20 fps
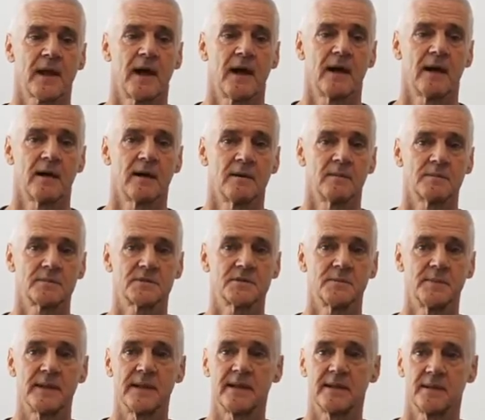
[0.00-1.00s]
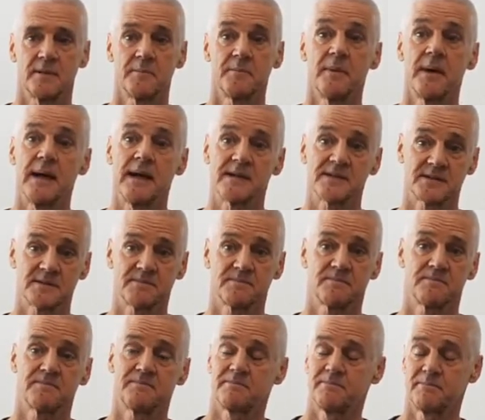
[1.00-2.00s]
um, to be in the best
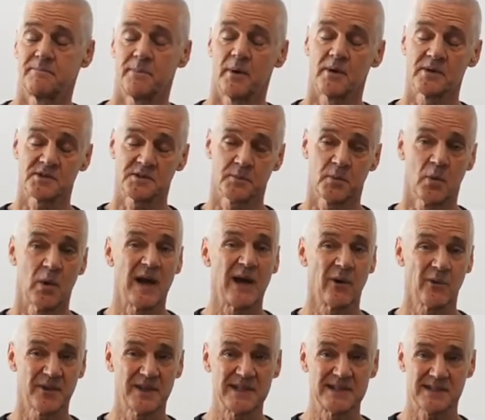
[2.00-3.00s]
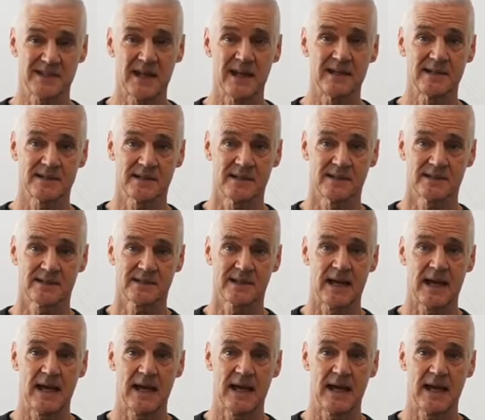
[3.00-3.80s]
possible healthy status.